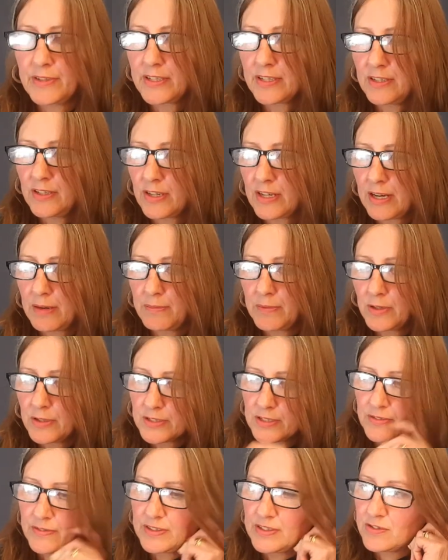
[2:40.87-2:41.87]
You can look up
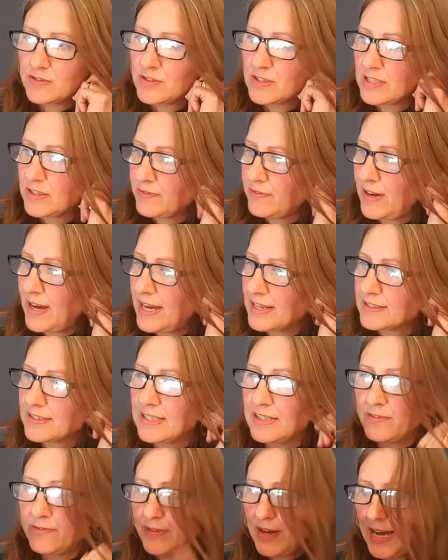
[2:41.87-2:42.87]
lots of interesting facts.
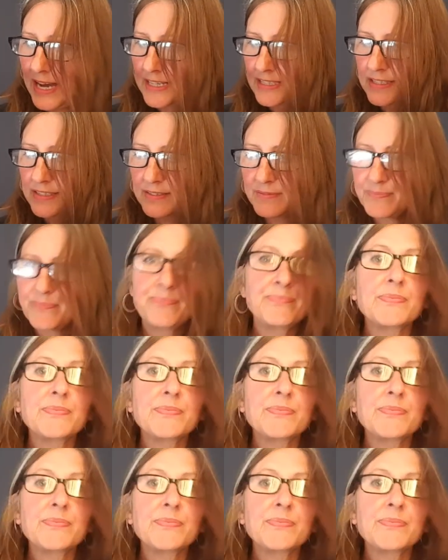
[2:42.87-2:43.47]
And in fact,